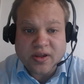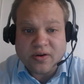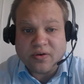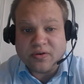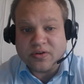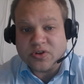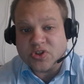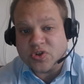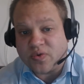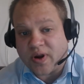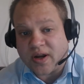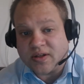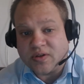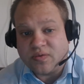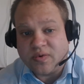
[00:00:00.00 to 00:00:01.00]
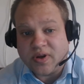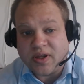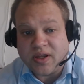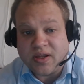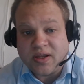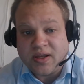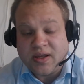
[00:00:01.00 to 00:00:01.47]
or distract
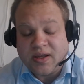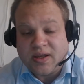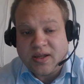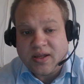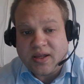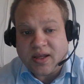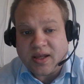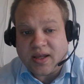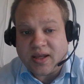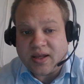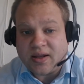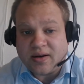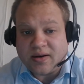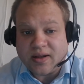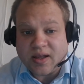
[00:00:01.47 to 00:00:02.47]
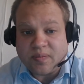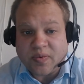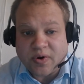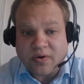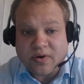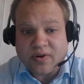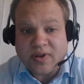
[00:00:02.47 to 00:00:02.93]
away. And
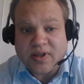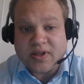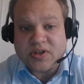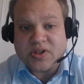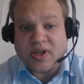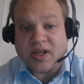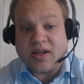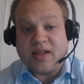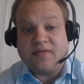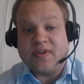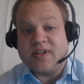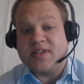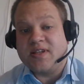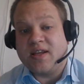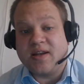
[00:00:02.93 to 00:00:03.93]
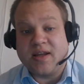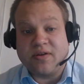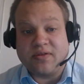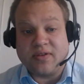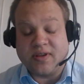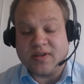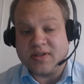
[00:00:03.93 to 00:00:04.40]
apparently she had even set
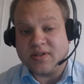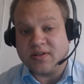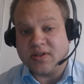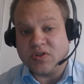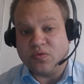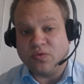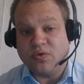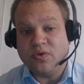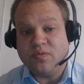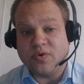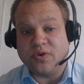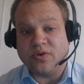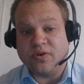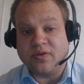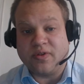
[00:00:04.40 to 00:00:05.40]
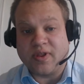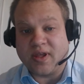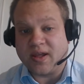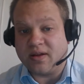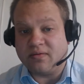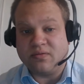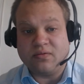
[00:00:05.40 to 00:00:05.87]
out this rumor
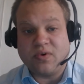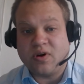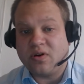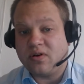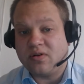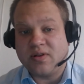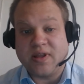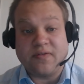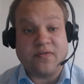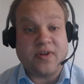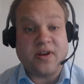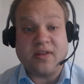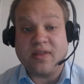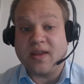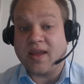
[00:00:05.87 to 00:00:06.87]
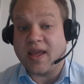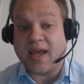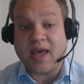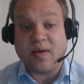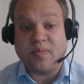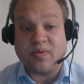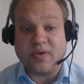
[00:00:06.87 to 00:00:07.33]
that, well, if anything
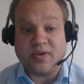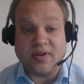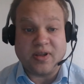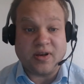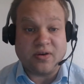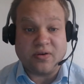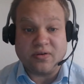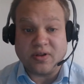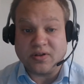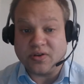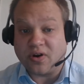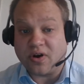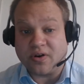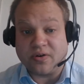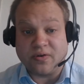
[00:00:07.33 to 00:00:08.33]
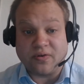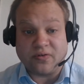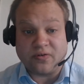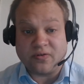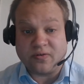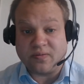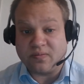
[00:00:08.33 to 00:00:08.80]
happened, the
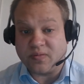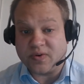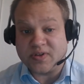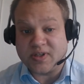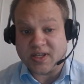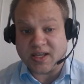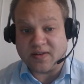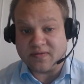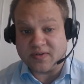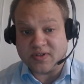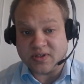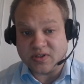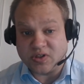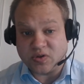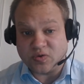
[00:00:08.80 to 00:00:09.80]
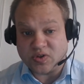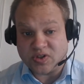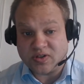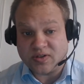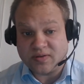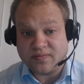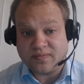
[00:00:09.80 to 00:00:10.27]
daughters must have
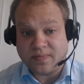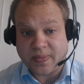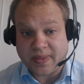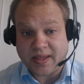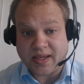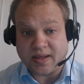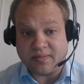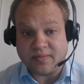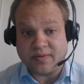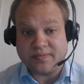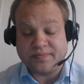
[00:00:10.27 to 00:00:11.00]
seduced him.